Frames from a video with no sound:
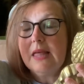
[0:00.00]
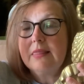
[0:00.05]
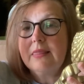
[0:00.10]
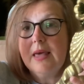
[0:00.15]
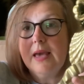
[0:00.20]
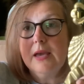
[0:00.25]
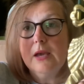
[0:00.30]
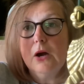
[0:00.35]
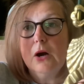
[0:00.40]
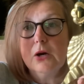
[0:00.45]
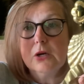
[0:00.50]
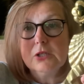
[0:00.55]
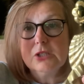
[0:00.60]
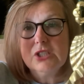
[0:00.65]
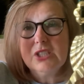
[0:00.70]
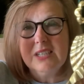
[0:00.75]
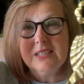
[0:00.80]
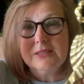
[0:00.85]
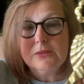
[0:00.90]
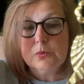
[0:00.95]
They are
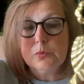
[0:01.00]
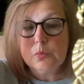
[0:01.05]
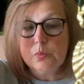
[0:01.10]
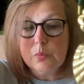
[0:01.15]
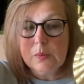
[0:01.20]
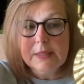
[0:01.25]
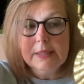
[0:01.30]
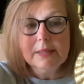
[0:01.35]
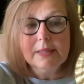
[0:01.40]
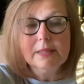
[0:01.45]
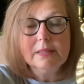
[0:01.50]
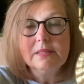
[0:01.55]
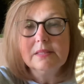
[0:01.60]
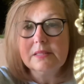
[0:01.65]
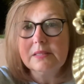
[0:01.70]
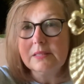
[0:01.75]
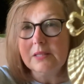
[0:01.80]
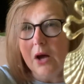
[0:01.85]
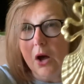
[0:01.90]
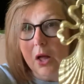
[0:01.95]
just really
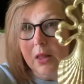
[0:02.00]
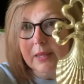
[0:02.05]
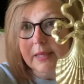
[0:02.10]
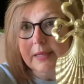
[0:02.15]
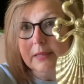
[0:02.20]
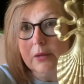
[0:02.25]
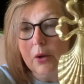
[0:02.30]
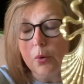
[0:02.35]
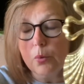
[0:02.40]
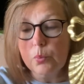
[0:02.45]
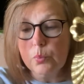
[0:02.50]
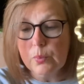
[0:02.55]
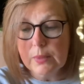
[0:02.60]
solid,